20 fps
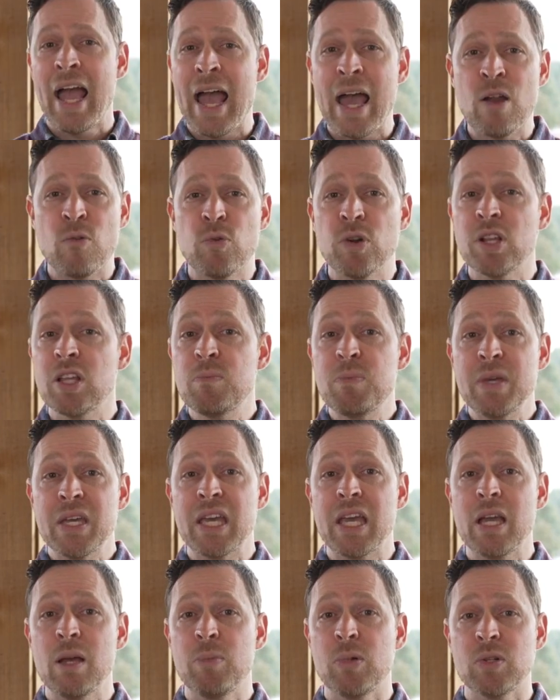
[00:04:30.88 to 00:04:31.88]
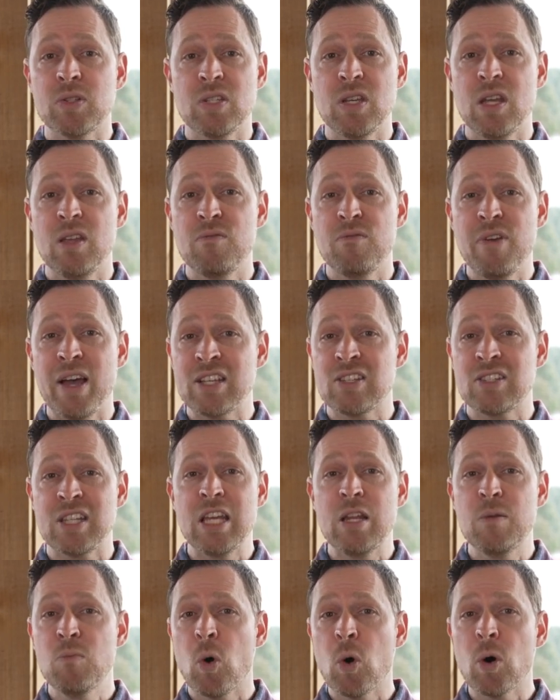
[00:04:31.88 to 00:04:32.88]
and really being able to invest
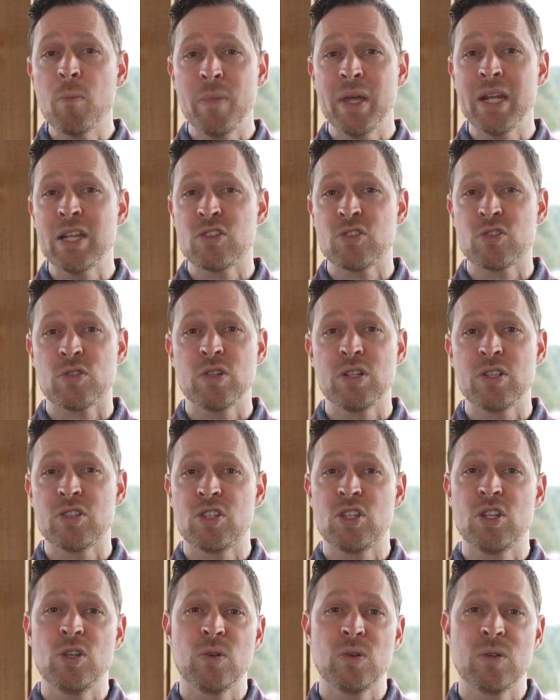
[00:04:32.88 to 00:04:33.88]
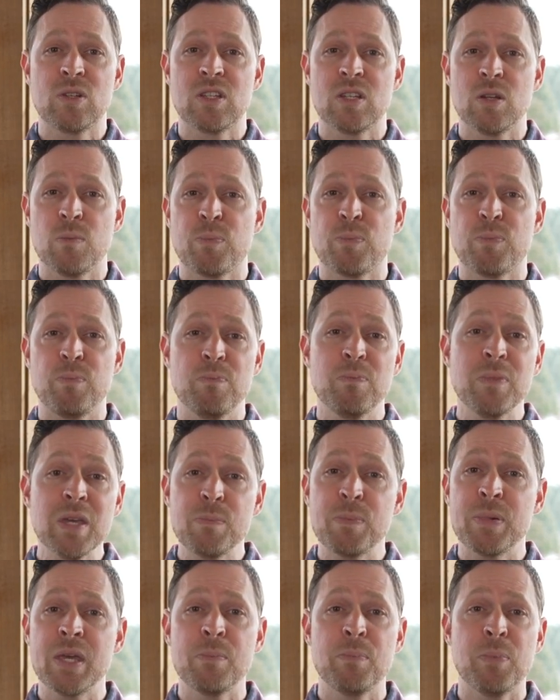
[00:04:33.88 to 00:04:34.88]
in more ministries to
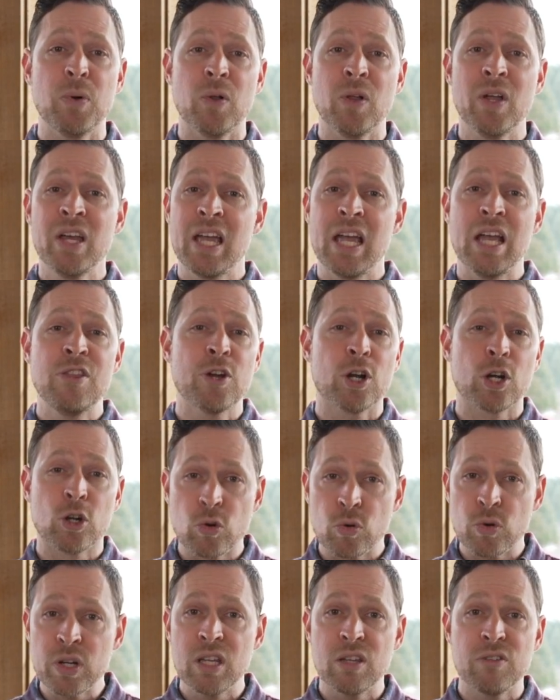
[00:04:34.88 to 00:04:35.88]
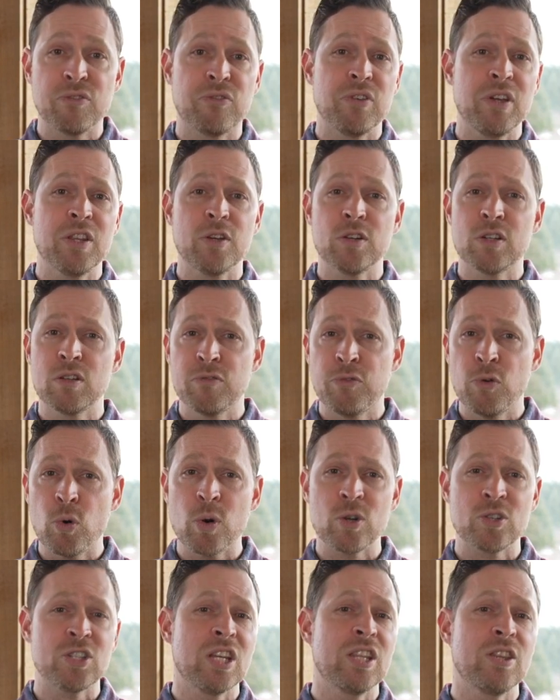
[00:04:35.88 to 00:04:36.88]
meet people in their grief, in their
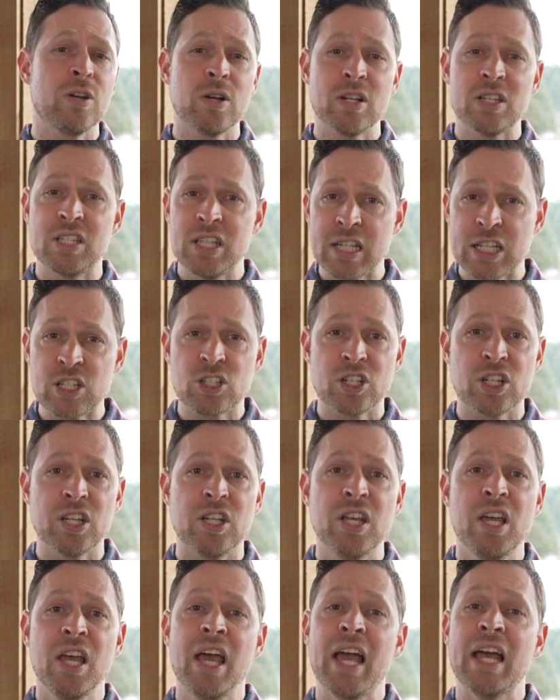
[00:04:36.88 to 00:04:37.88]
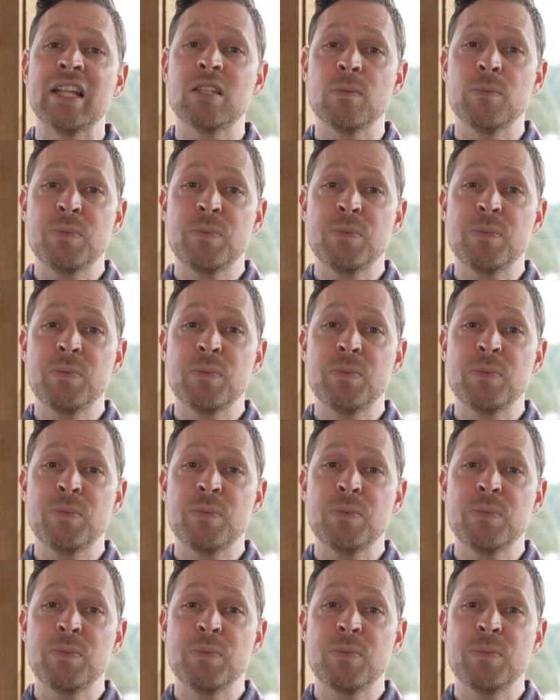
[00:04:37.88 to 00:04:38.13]
divorce, in their addiction, and to